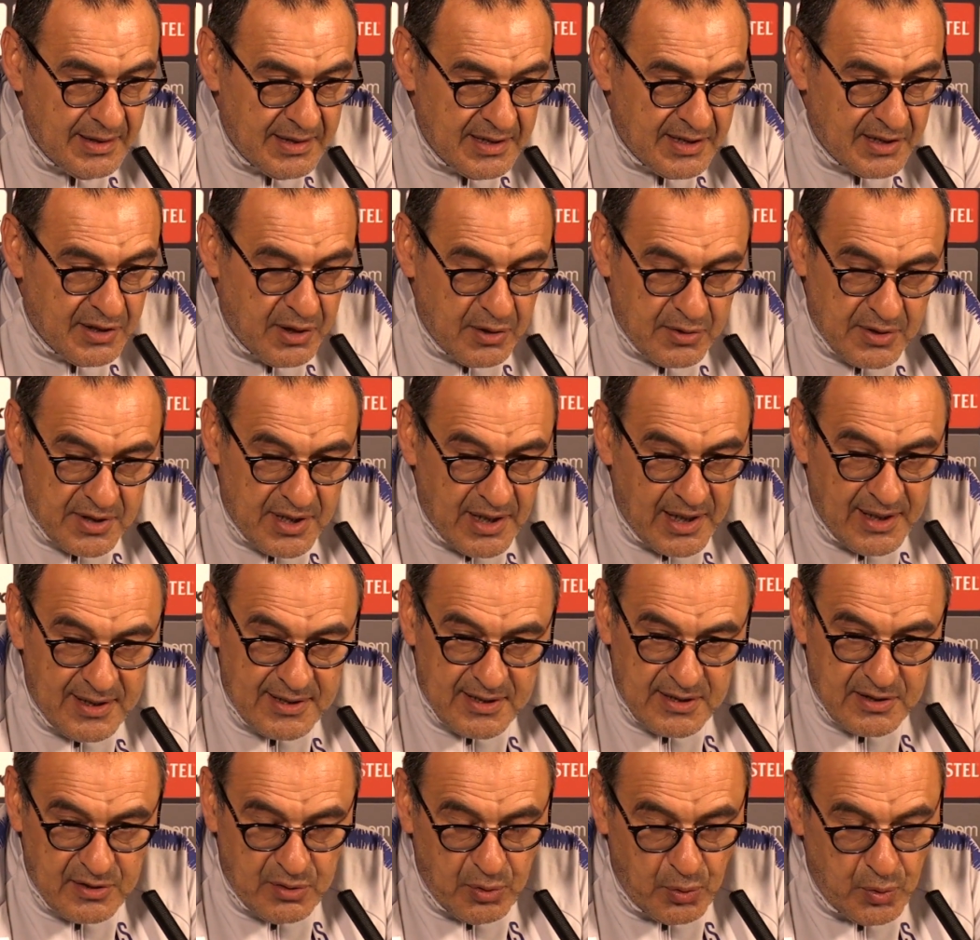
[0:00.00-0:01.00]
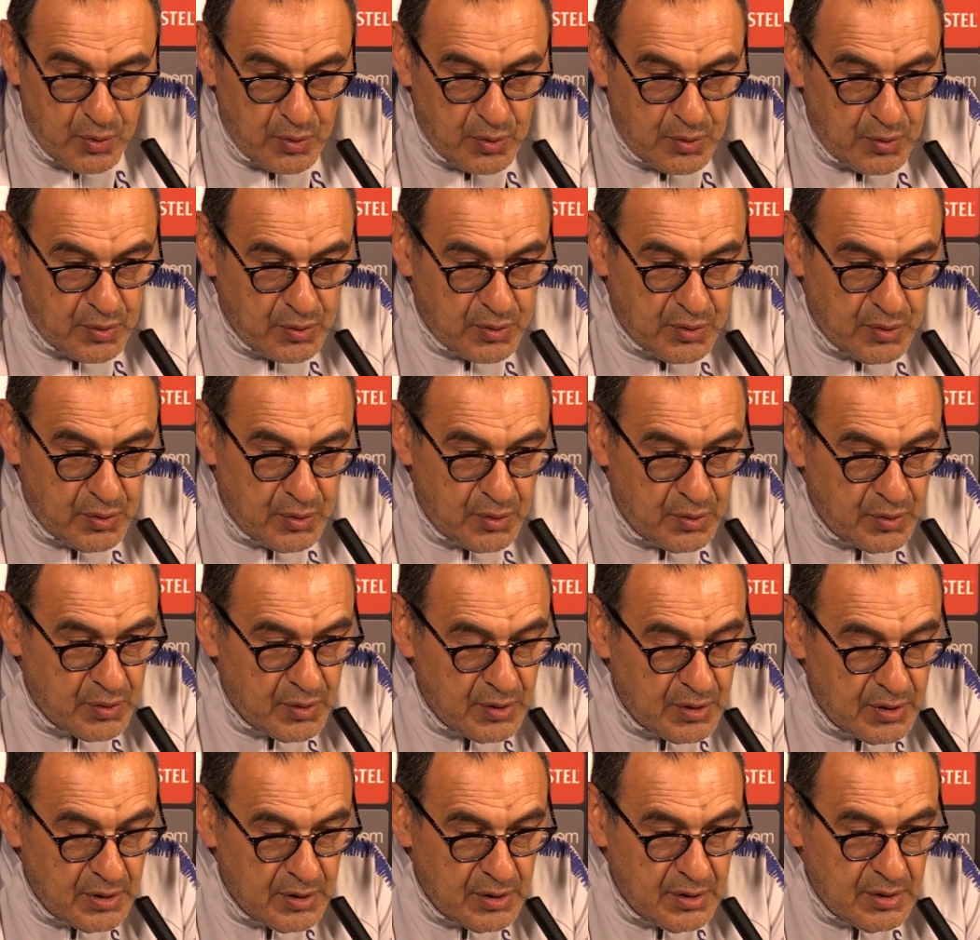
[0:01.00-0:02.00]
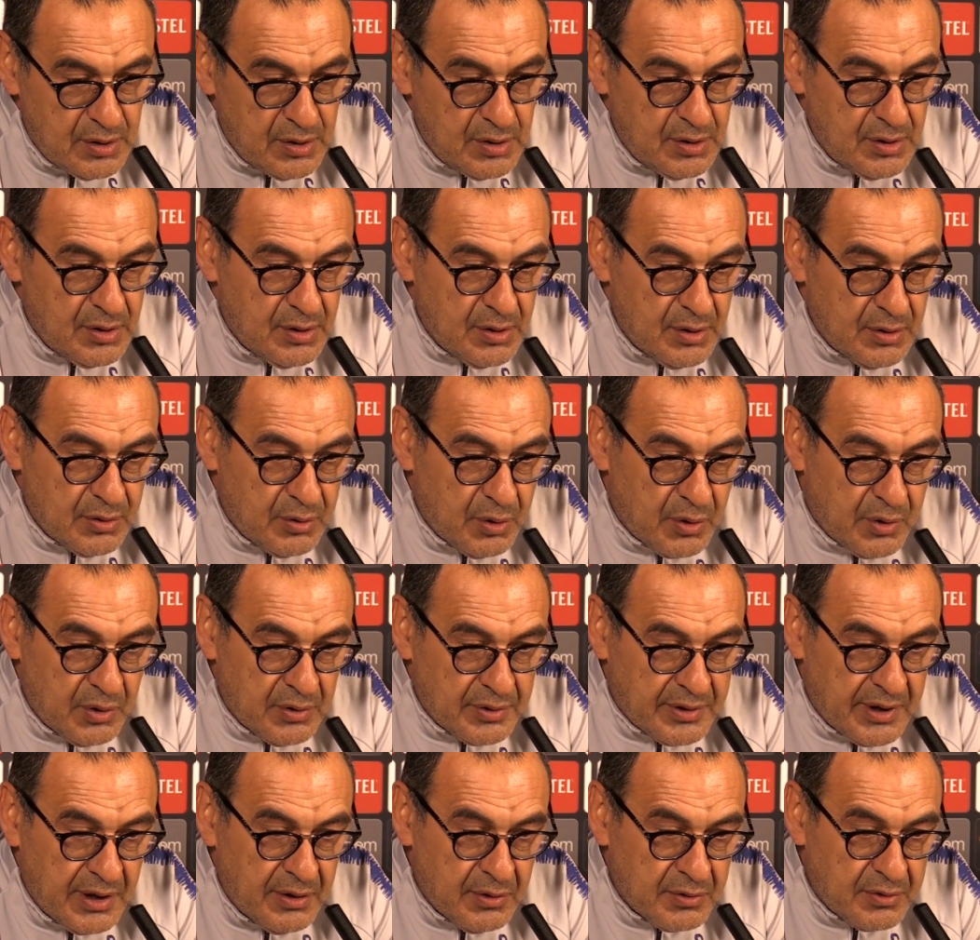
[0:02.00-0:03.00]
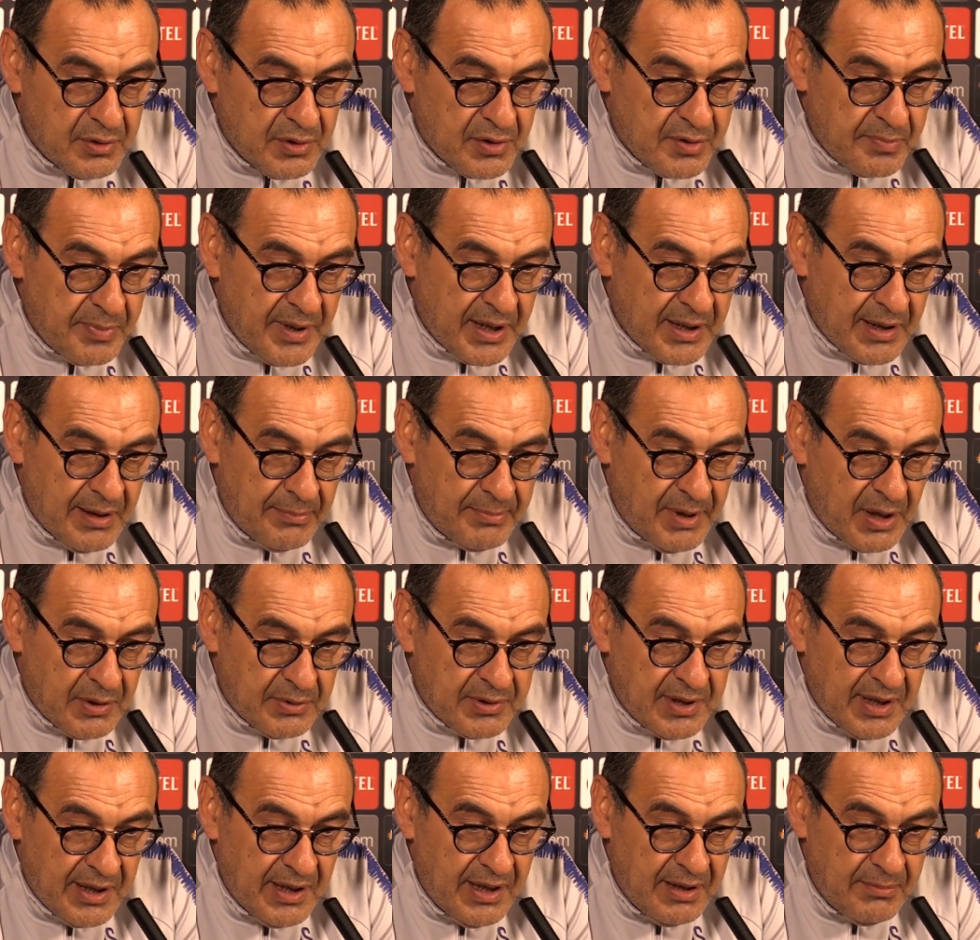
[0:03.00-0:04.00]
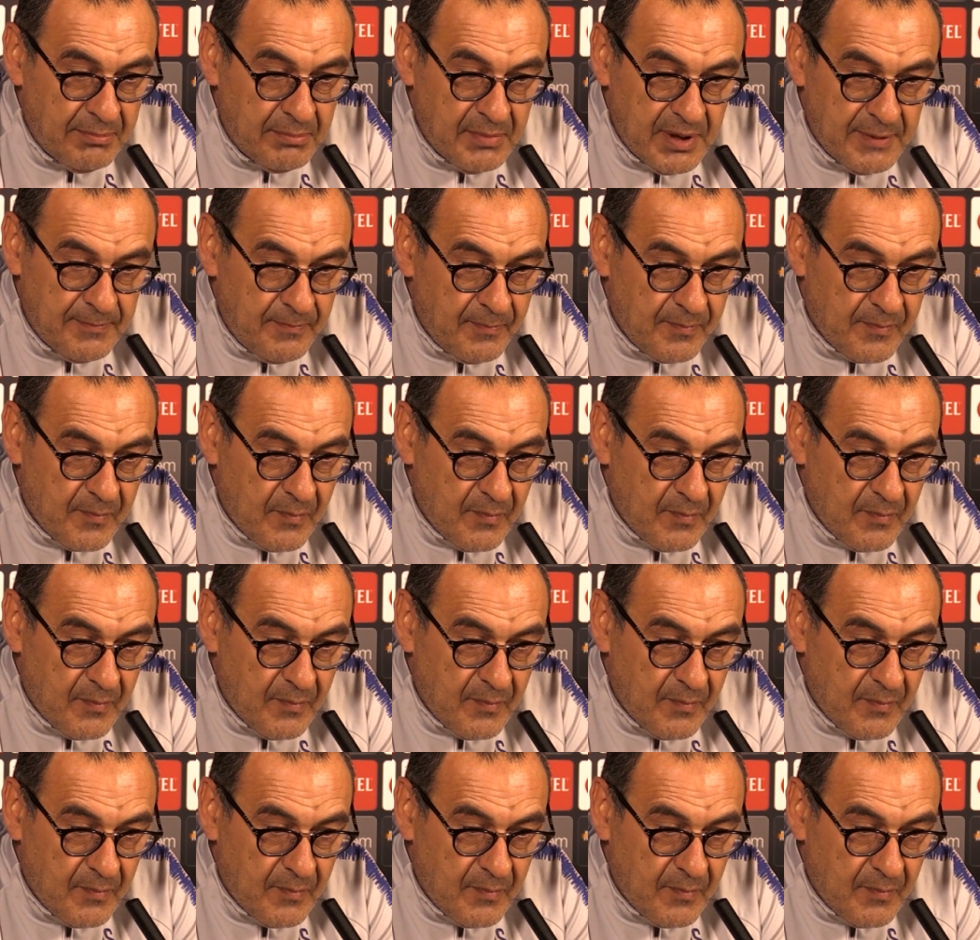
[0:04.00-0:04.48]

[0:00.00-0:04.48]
it's useless to, to, to continue to speak about him. Uh,